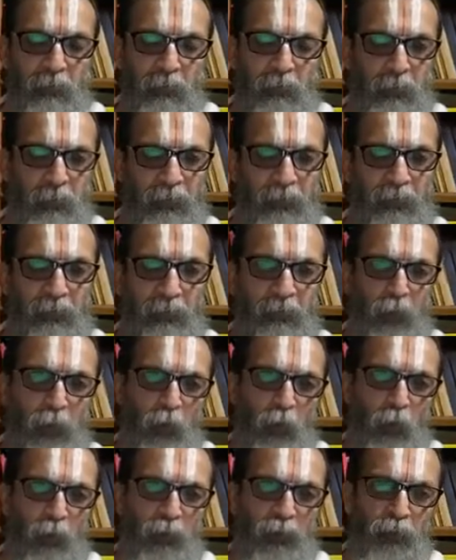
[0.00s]
The wise thing to
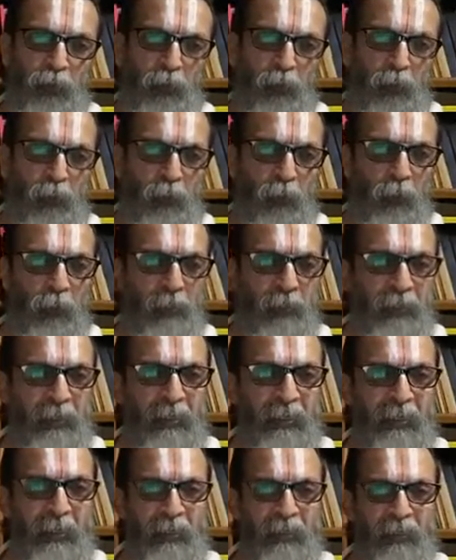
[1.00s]
do is to
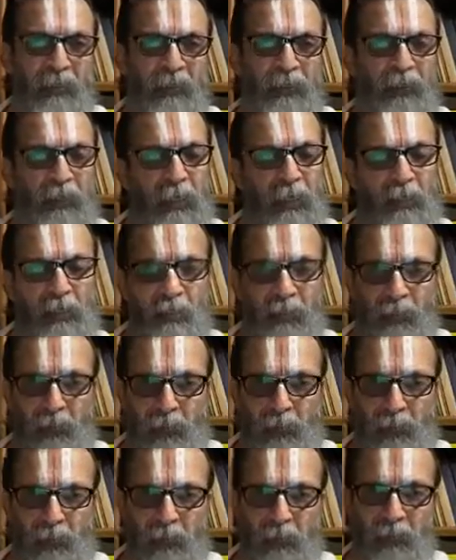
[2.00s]
read, understand,
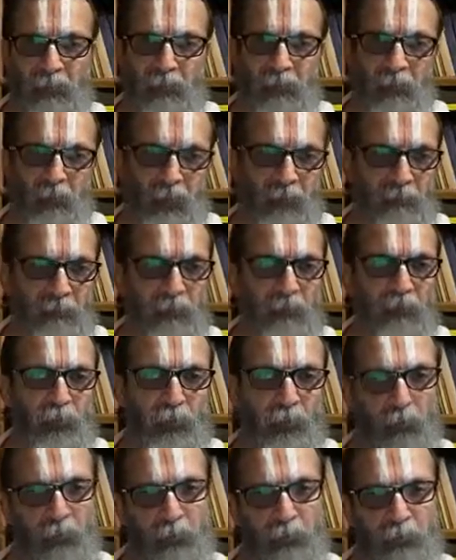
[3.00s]
and learn the relevant
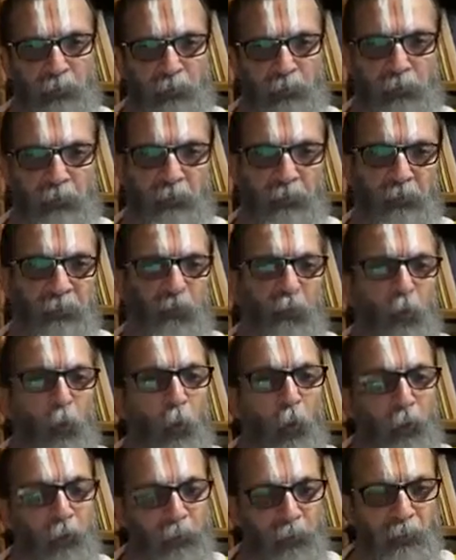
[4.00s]
theology in its
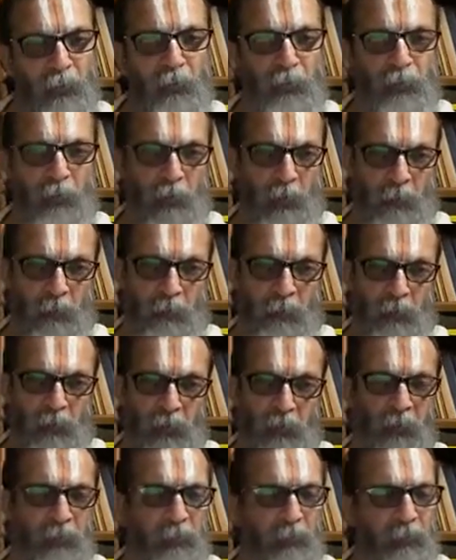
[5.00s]
original form
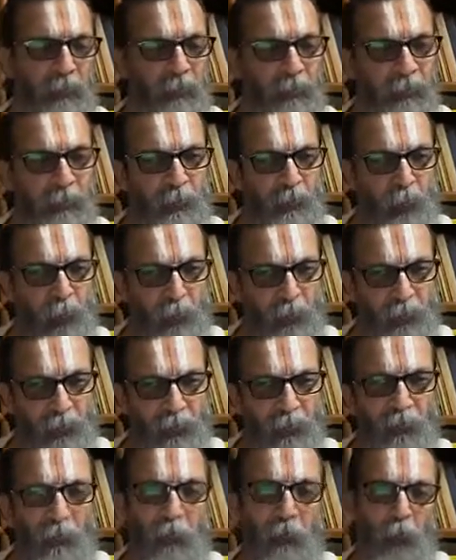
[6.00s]
and in its
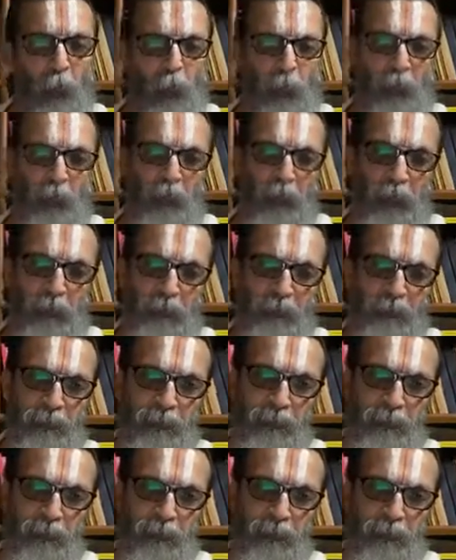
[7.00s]
original language.